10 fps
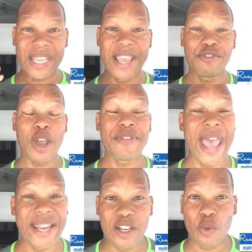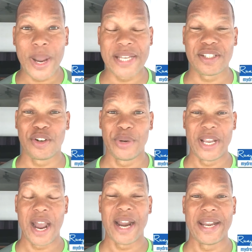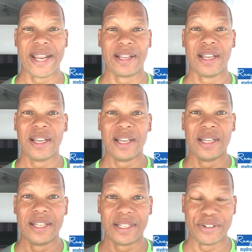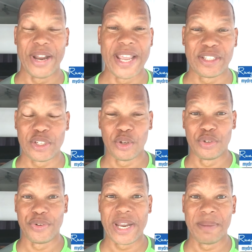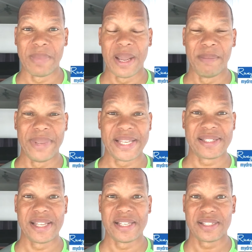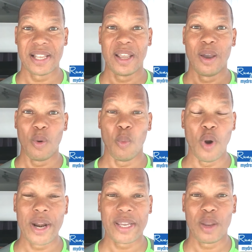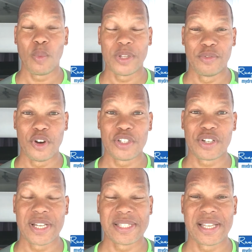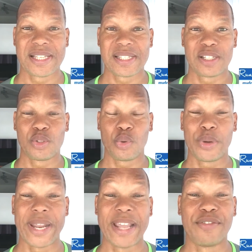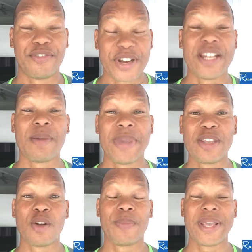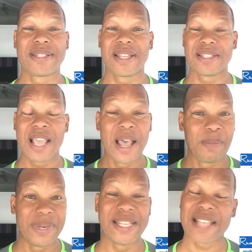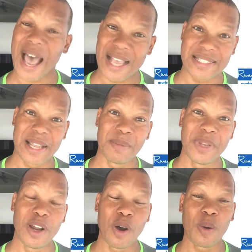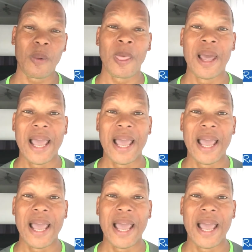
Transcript: If you have any question regarding creating your dream business, working with virtual assistants to create freedom in your business, please ask them below.